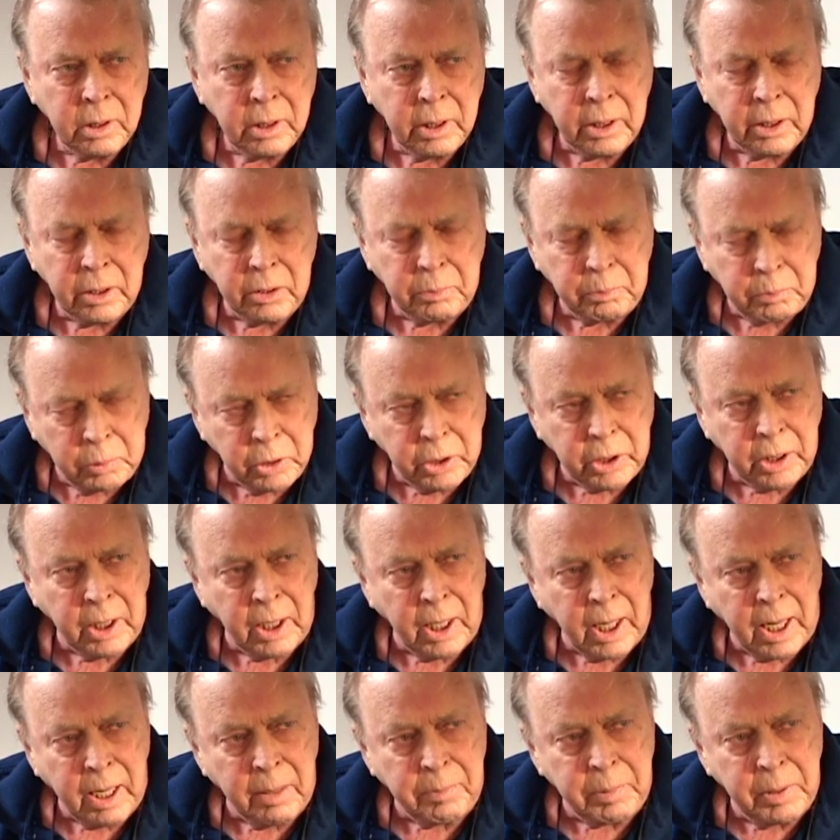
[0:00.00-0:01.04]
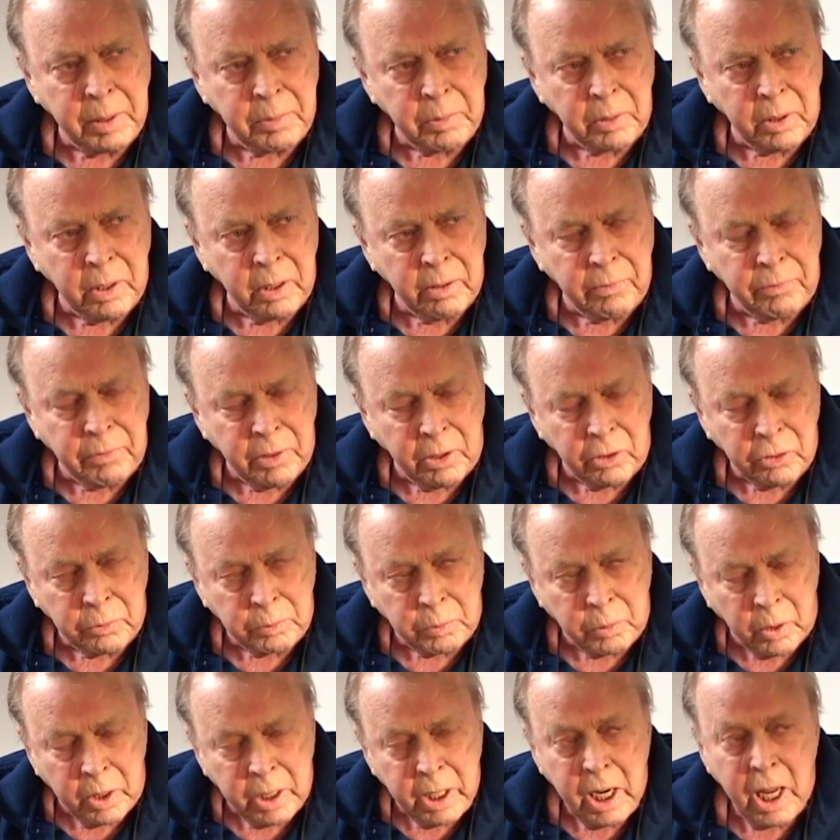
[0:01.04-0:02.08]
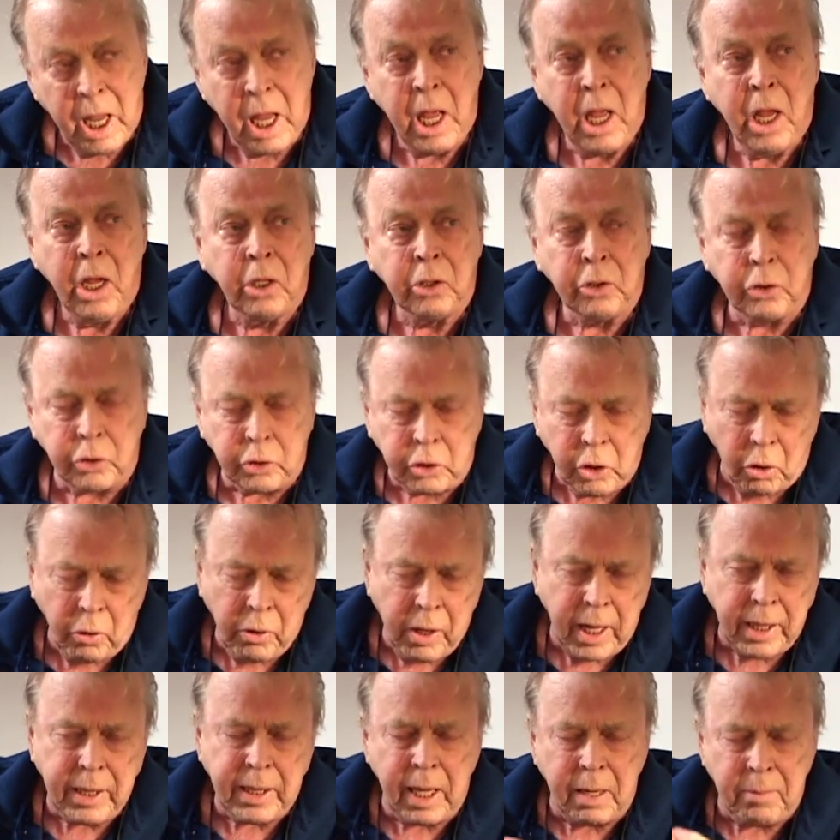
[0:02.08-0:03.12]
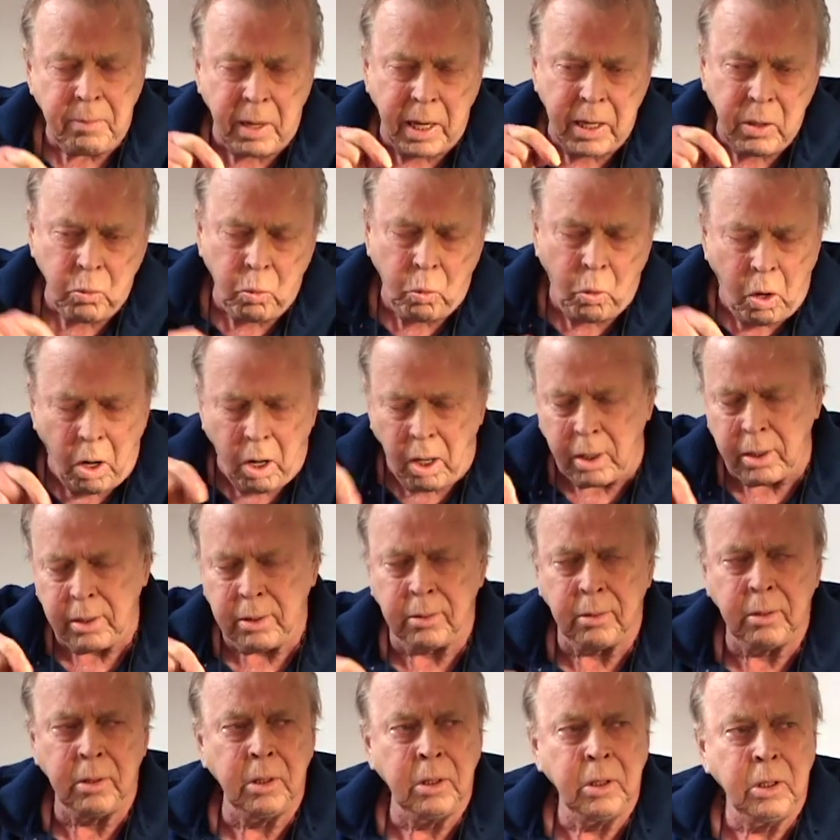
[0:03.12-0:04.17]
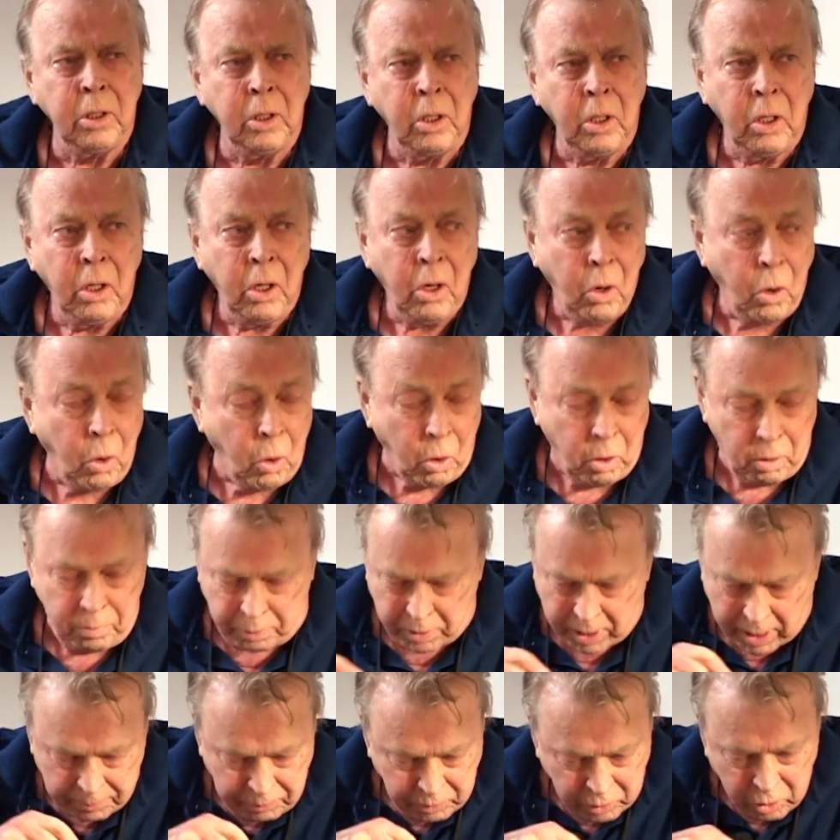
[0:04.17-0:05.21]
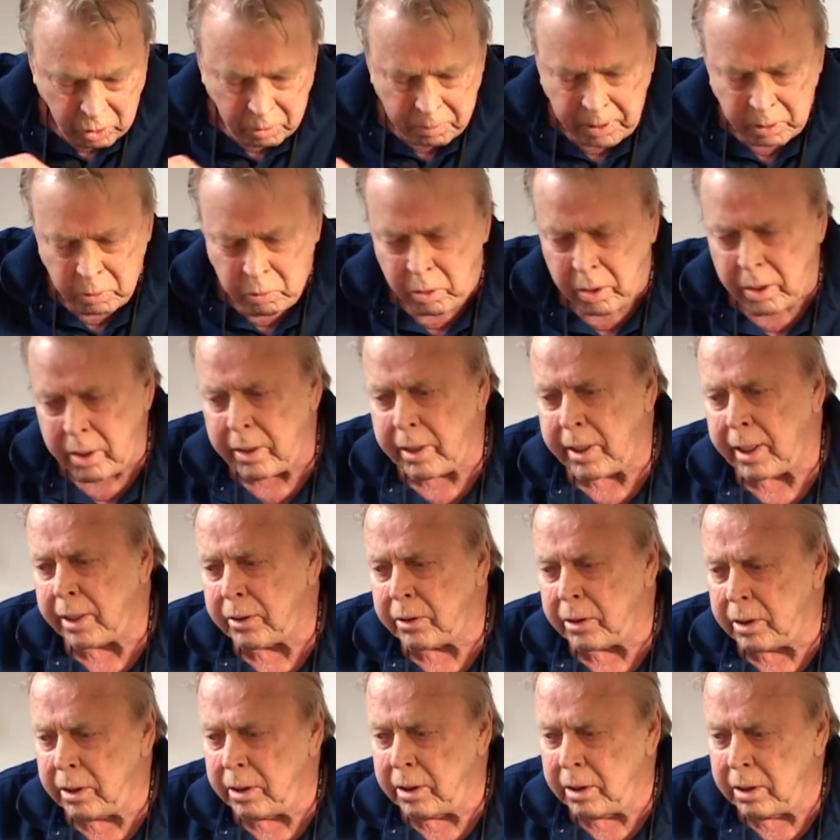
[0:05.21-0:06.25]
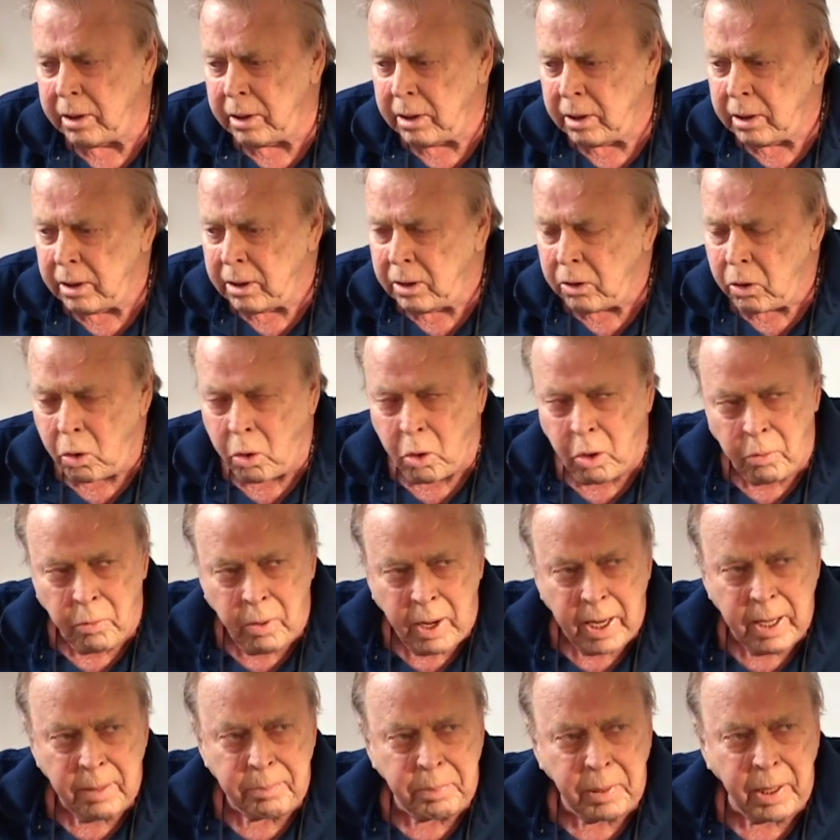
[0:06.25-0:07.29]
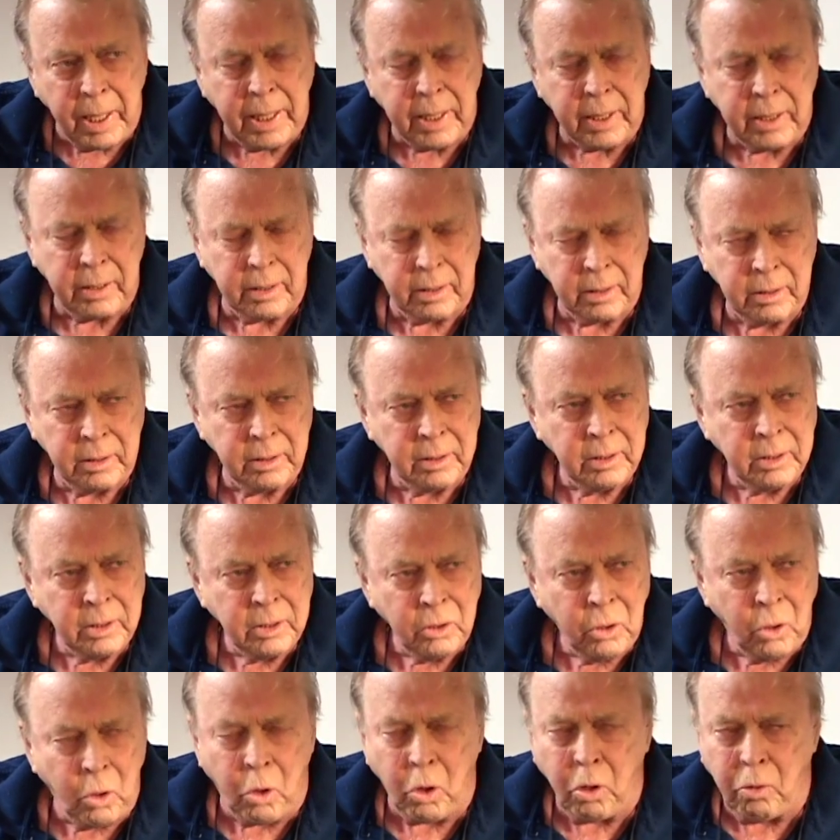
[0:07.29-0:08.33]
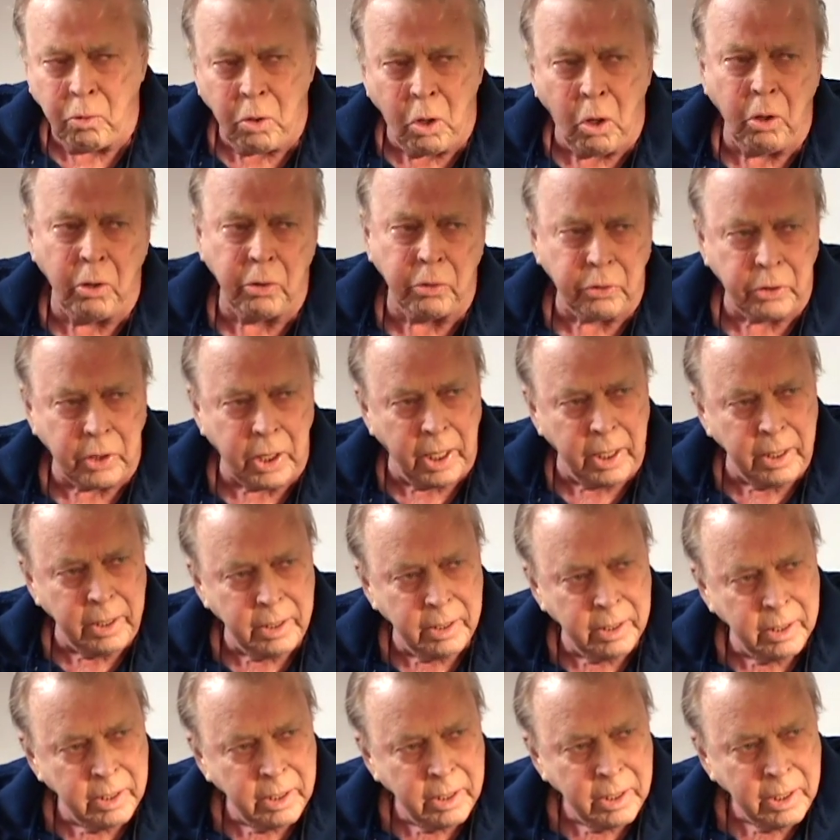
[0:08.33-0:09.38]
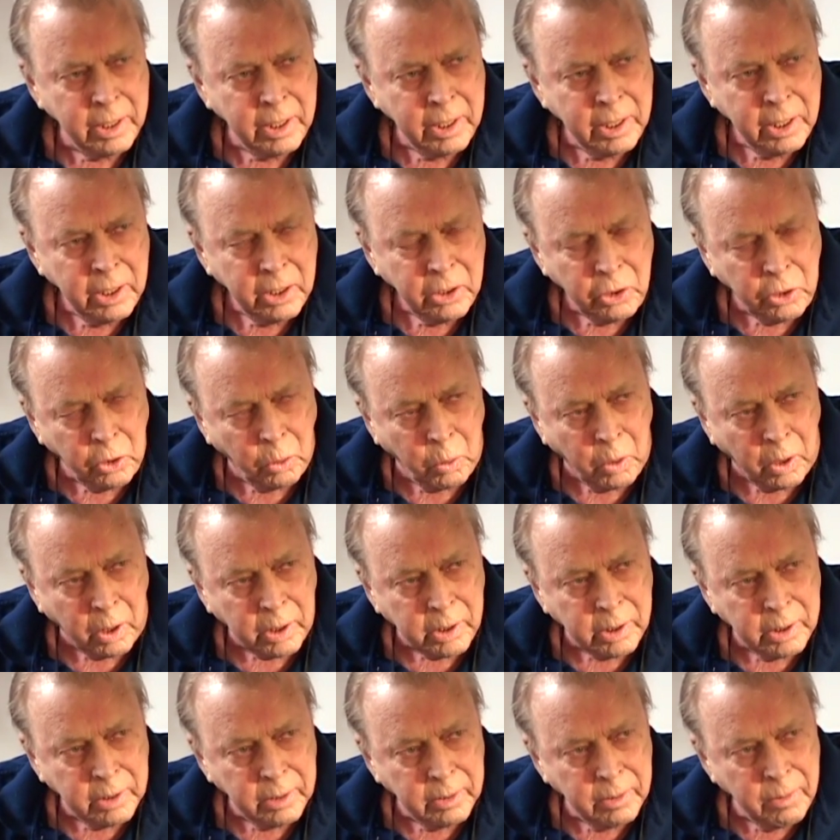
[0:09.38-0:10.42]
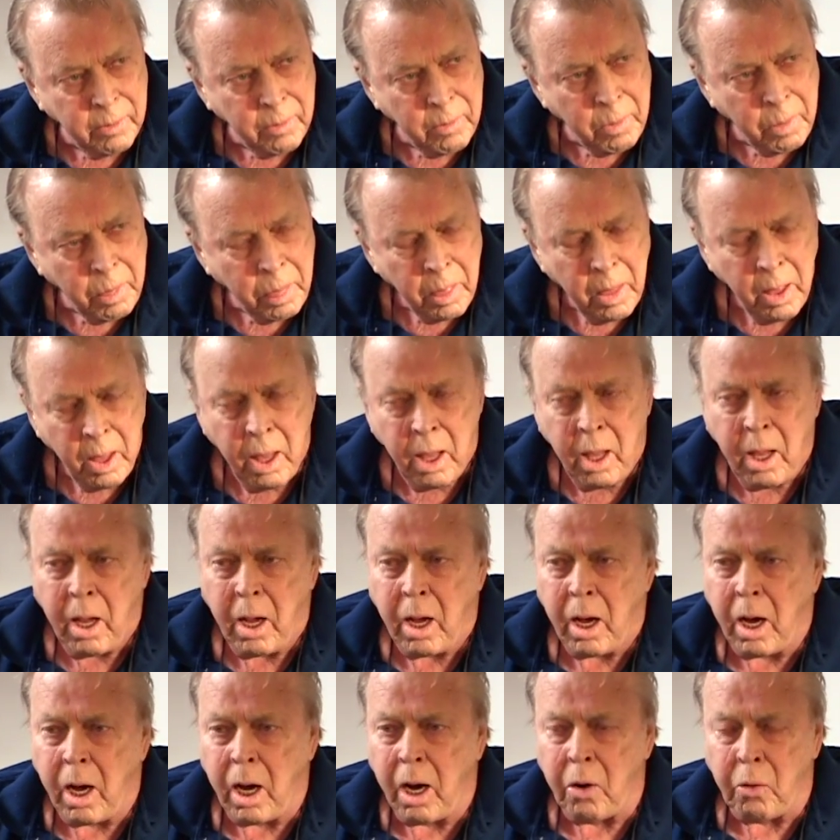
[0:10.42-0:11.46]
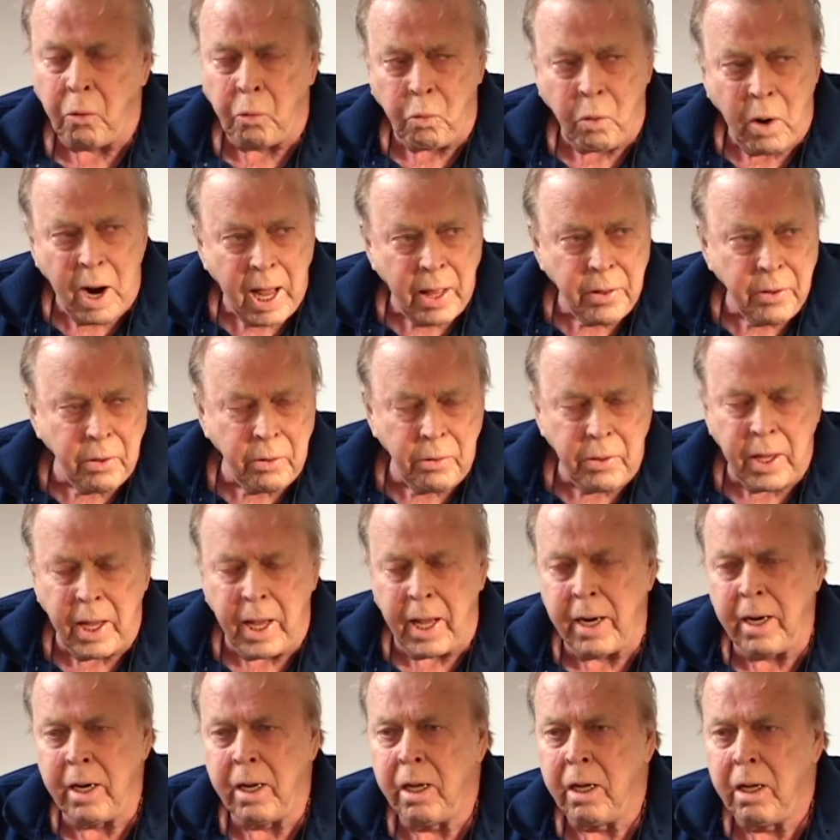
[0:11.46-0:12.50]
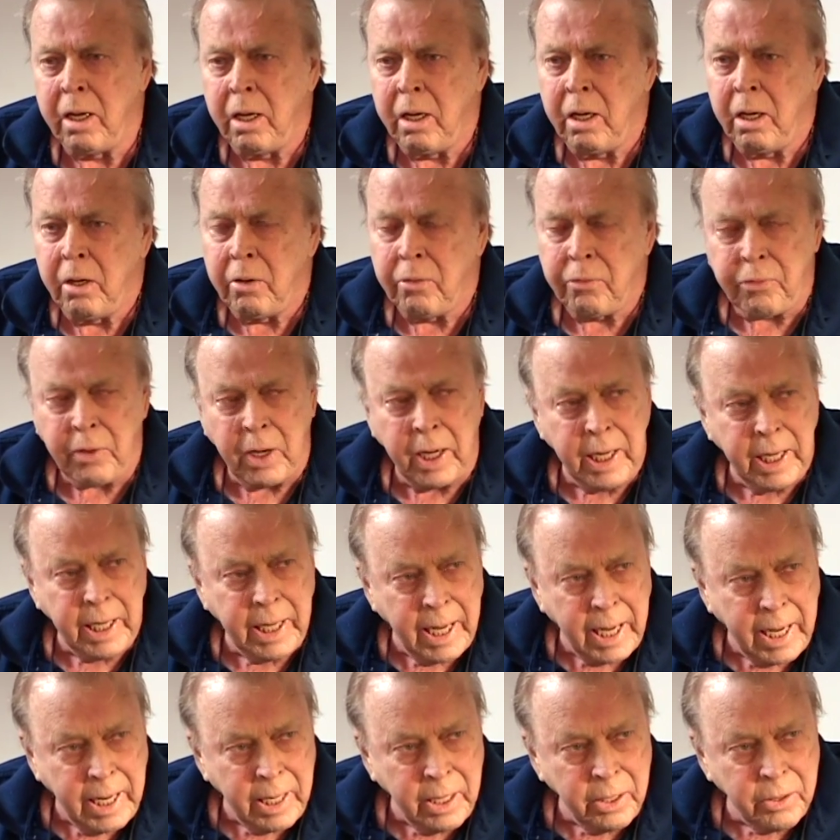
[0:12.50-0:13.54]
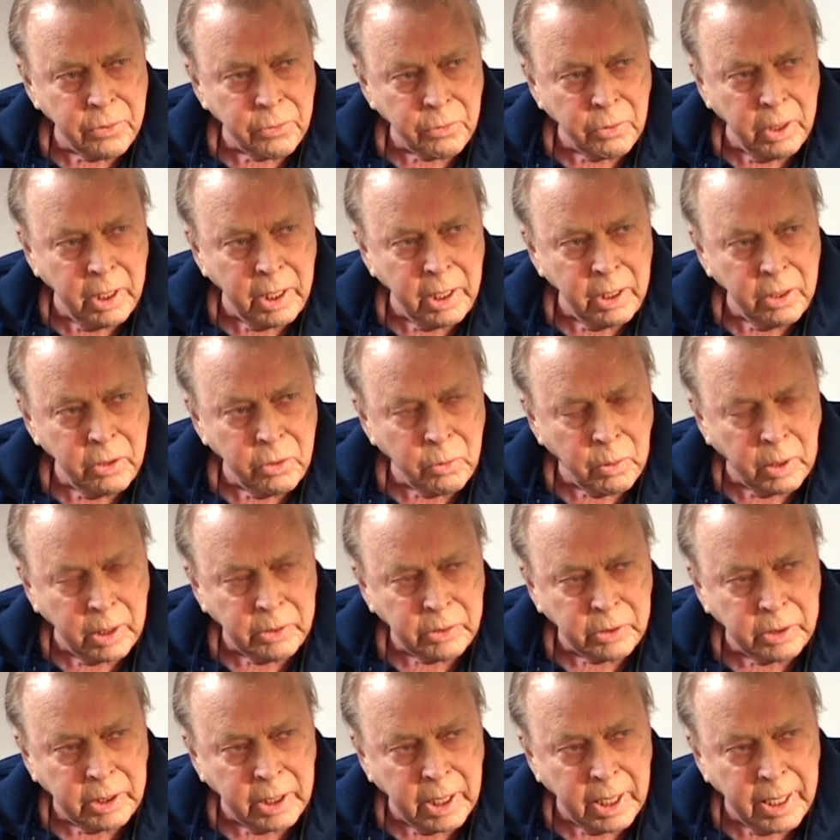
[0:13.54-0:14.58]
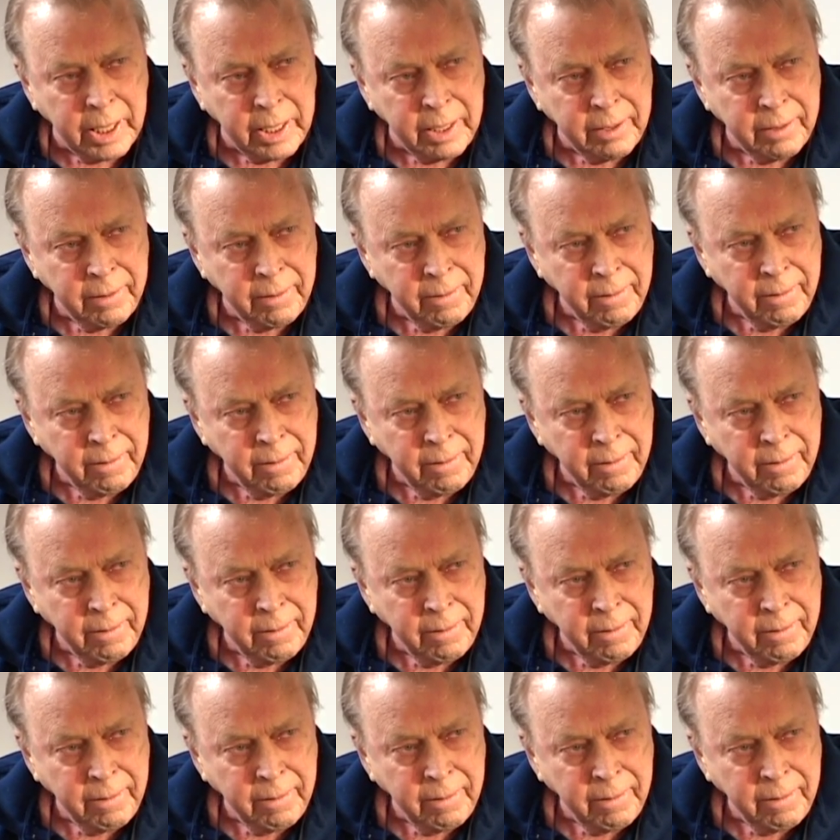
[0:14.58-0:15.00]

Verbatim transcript: is pushing a lot of people into Fells Point so that they might walk or perhaps go by water taxi or ride a bike or roller skate to work uh, rather than fighting 83 twice a day